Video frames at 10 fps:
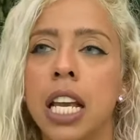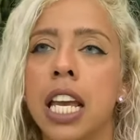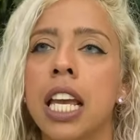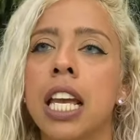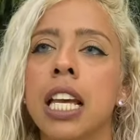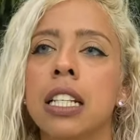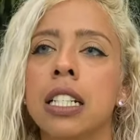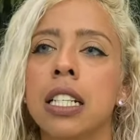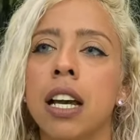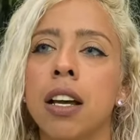
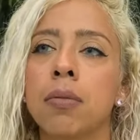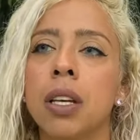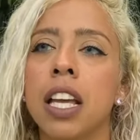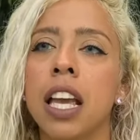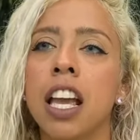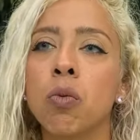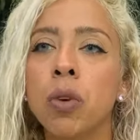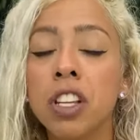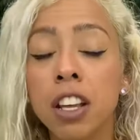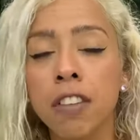and um, and
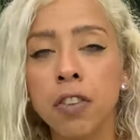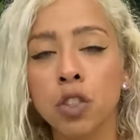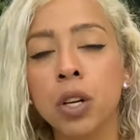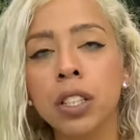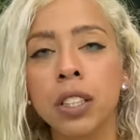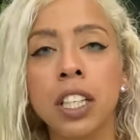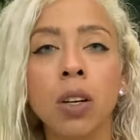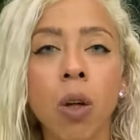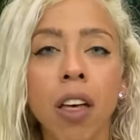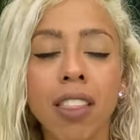when and if you're trying to
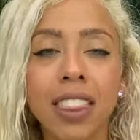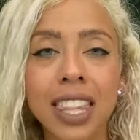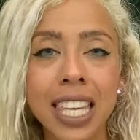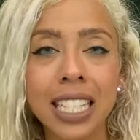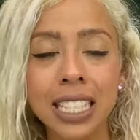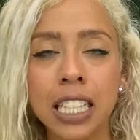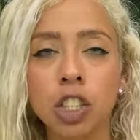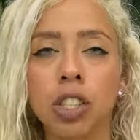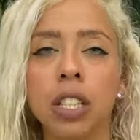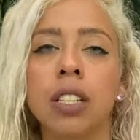heal the
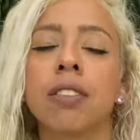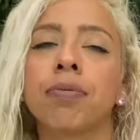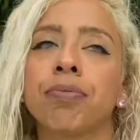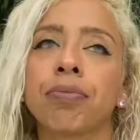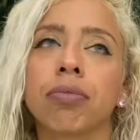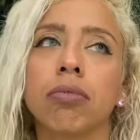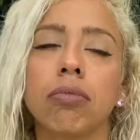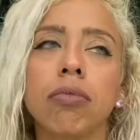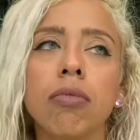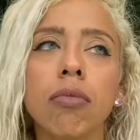addiction,
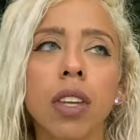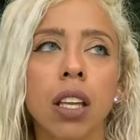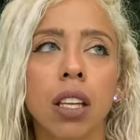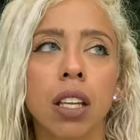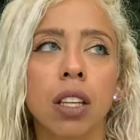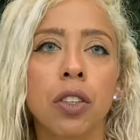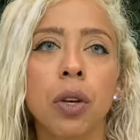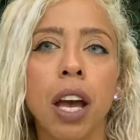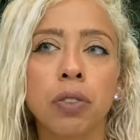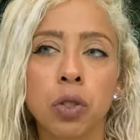you
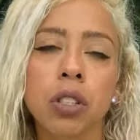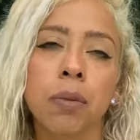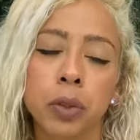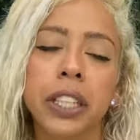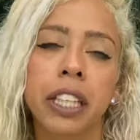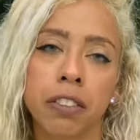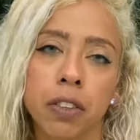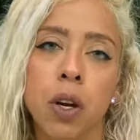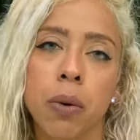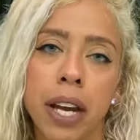have to stop drinking
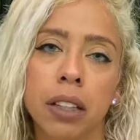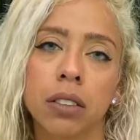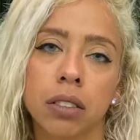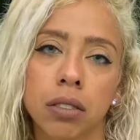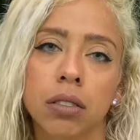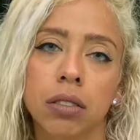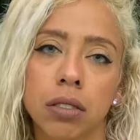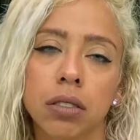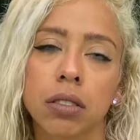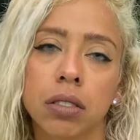for a while.
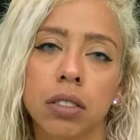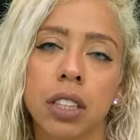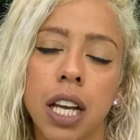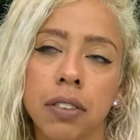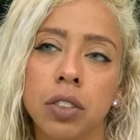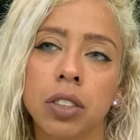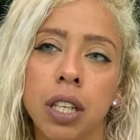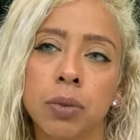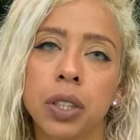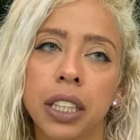You have to
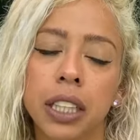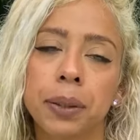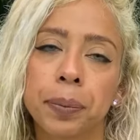stop drinking.